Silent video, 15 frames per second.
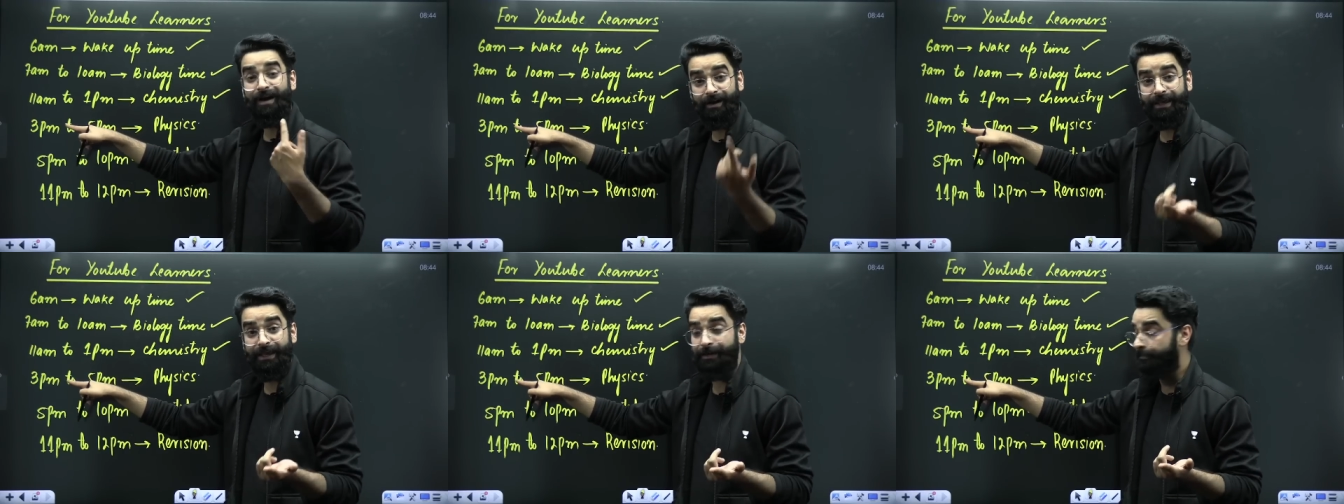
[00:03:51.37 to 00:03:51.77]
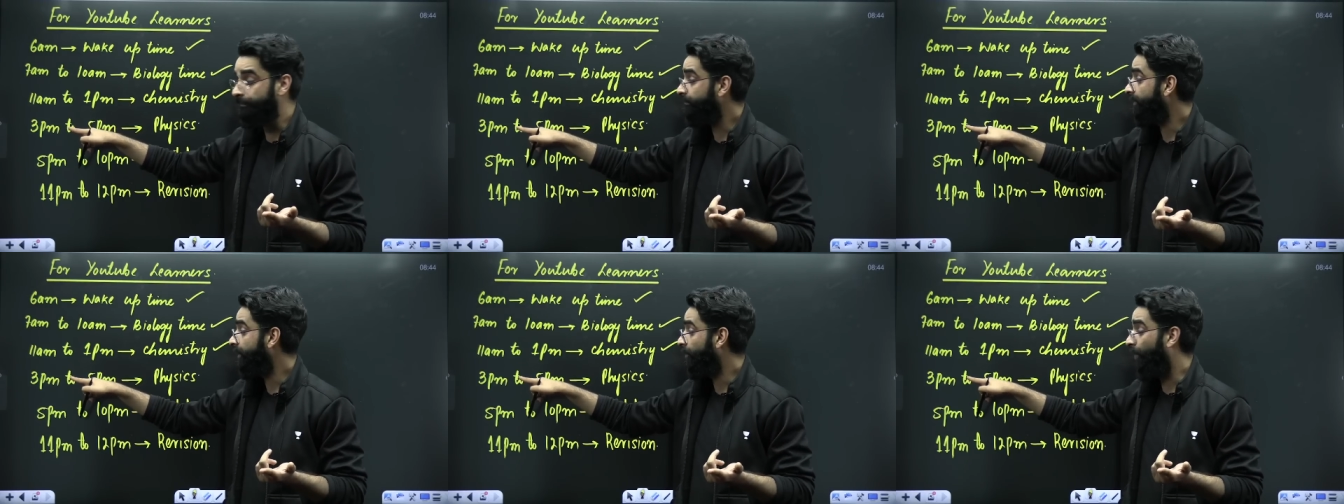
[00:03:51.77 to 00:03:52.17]
again.
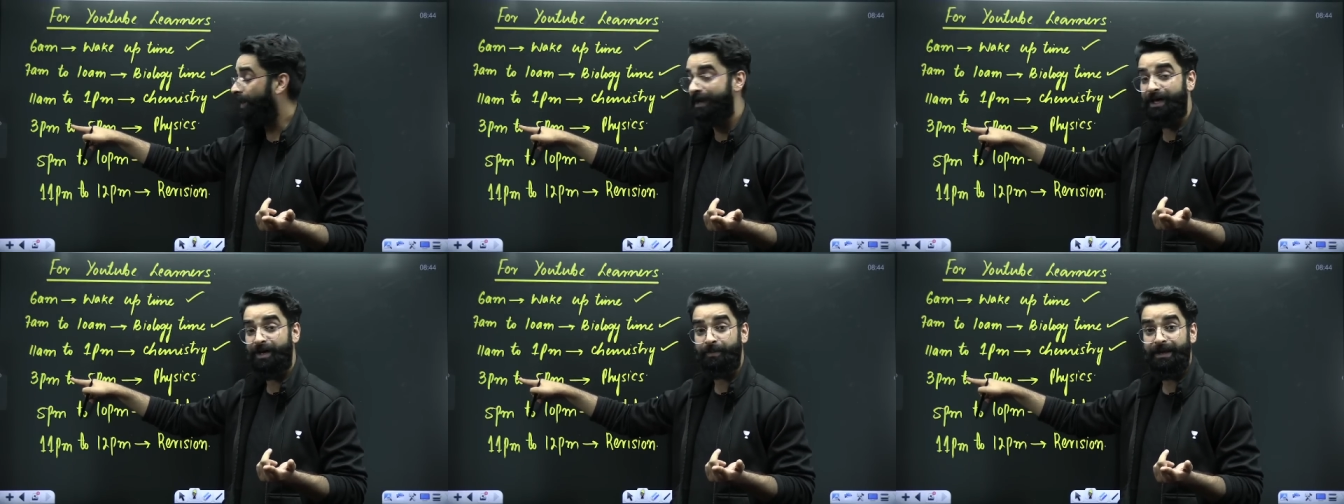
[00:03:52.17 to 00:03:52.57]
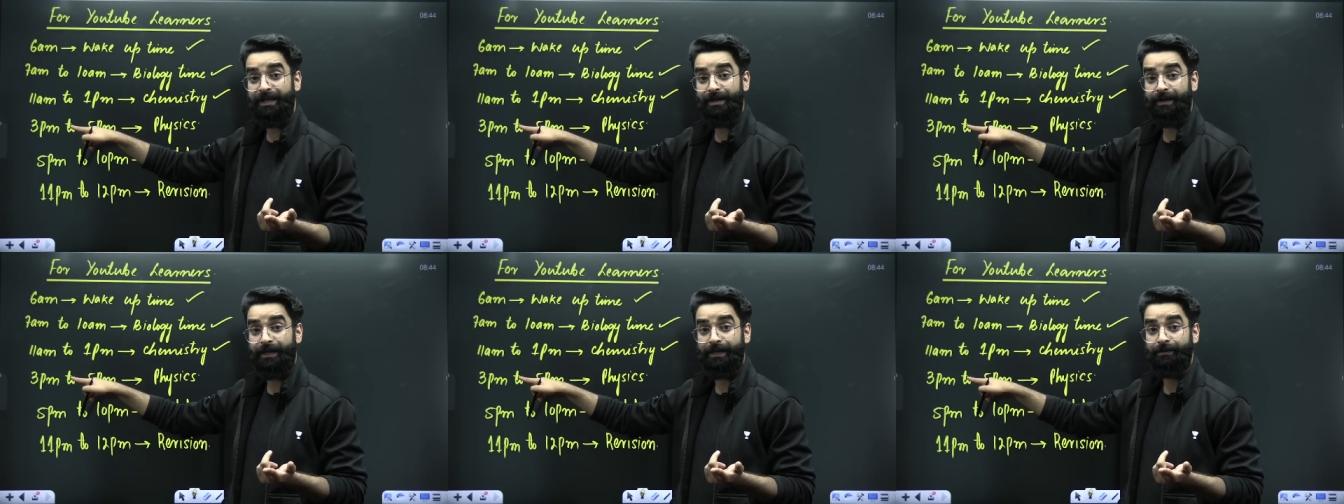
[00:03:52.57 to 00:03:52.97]
One hour break
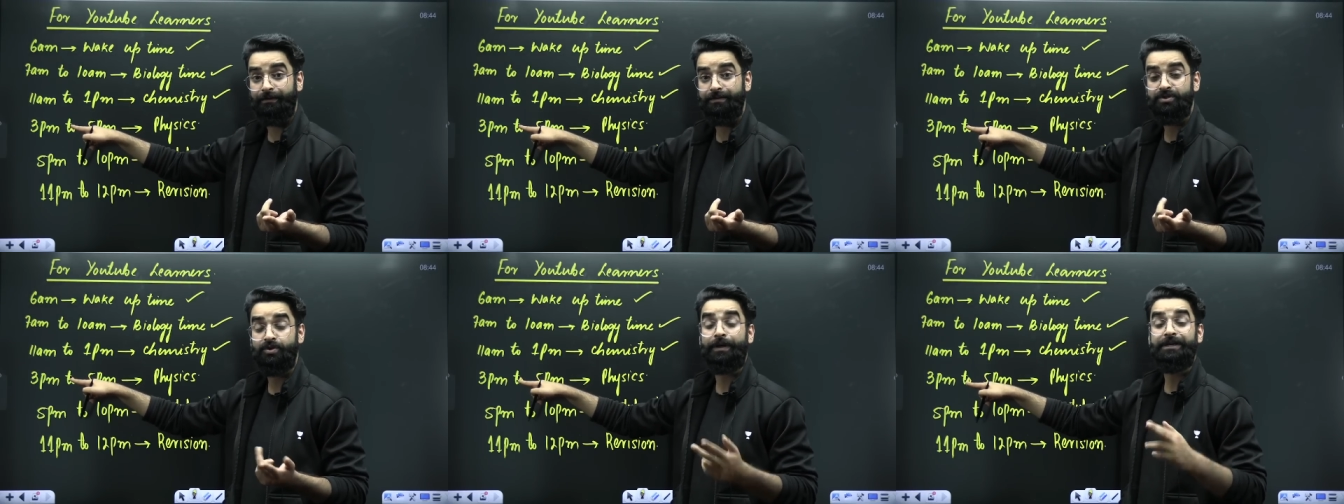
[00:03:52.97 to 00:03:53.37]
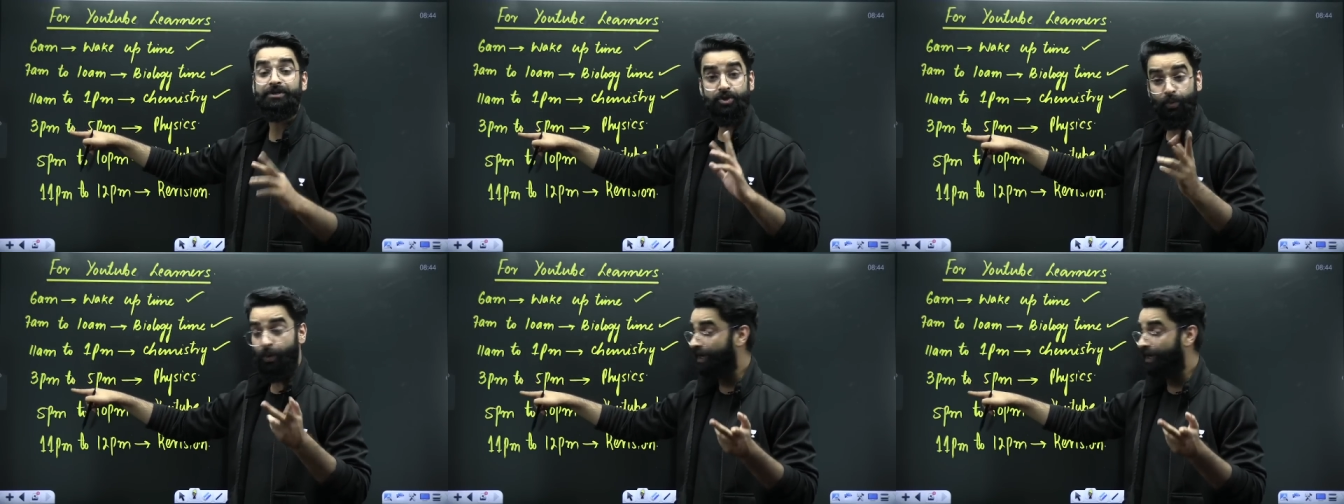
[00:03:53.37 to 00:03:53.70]
again. Sorry, two